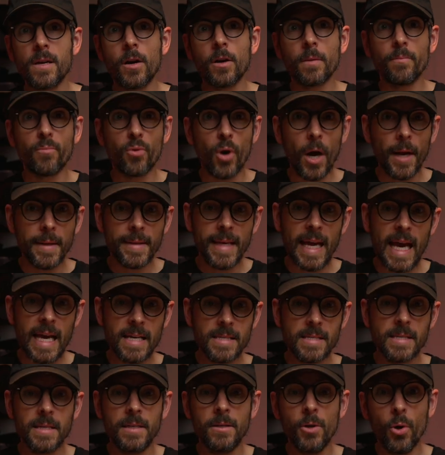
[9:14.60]
are
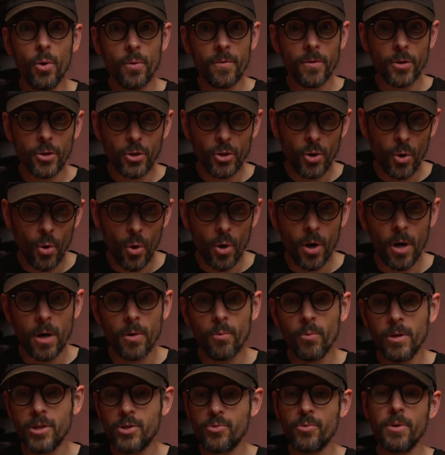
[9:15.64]
broadcasted over Tor,
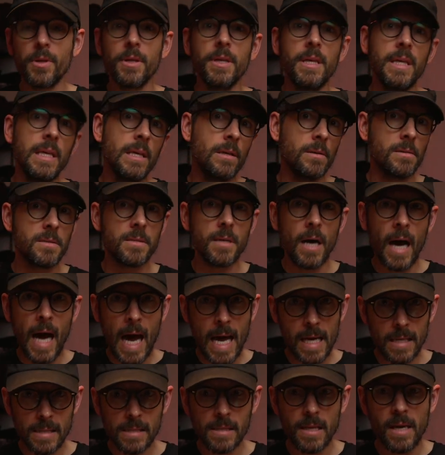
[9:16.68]
which really yields the
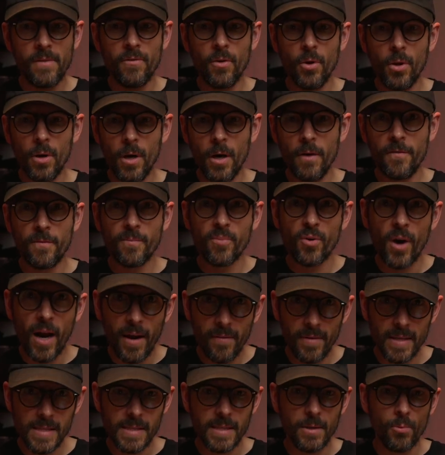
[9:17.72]
highest level of
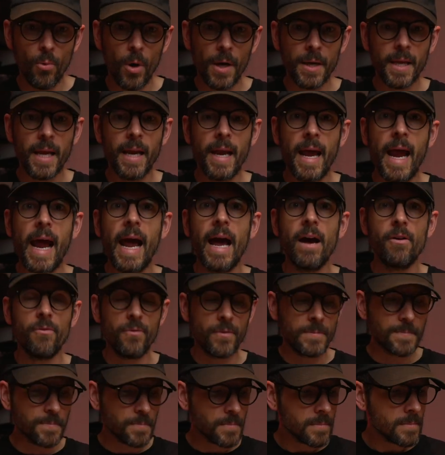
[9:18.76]
privacy one can
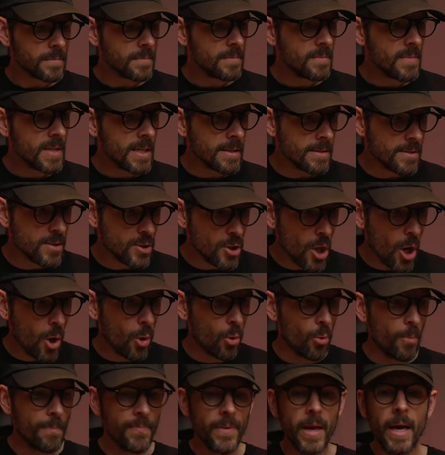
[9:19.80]
have.
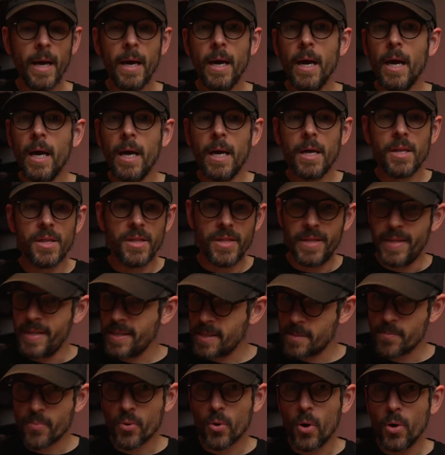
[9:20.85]
So
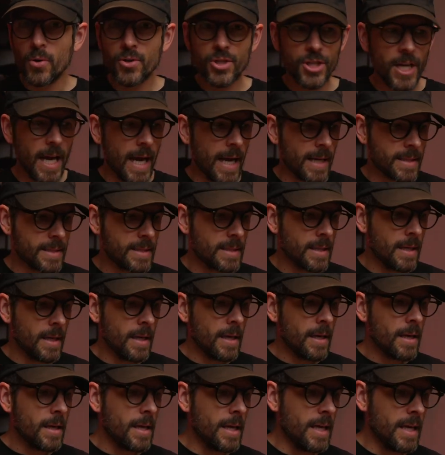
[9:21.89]
this project
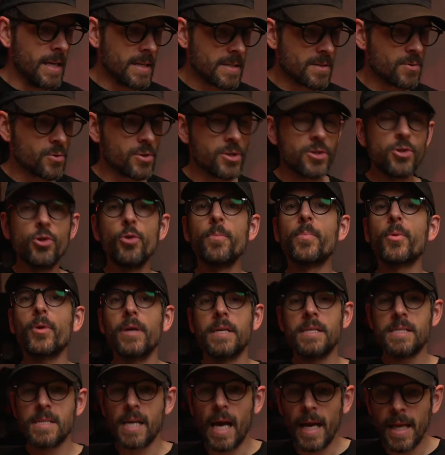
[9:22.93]
is super
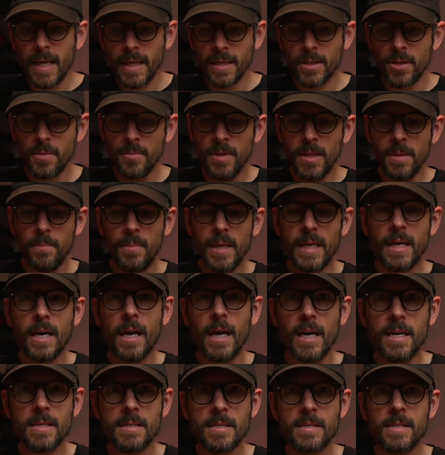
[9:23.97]
exciting to me
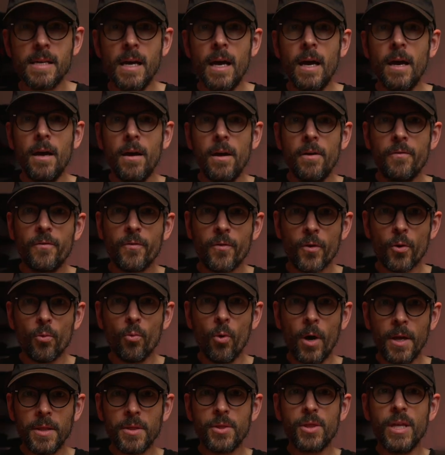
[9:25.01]
because, for
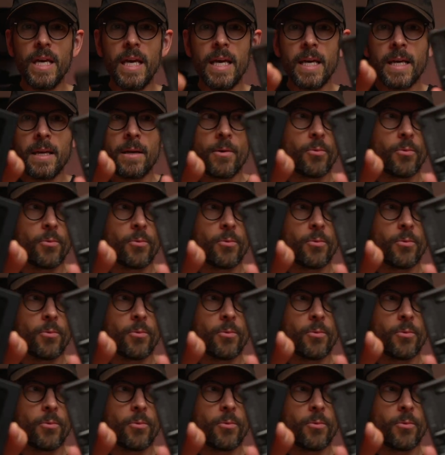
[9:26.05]
one thing,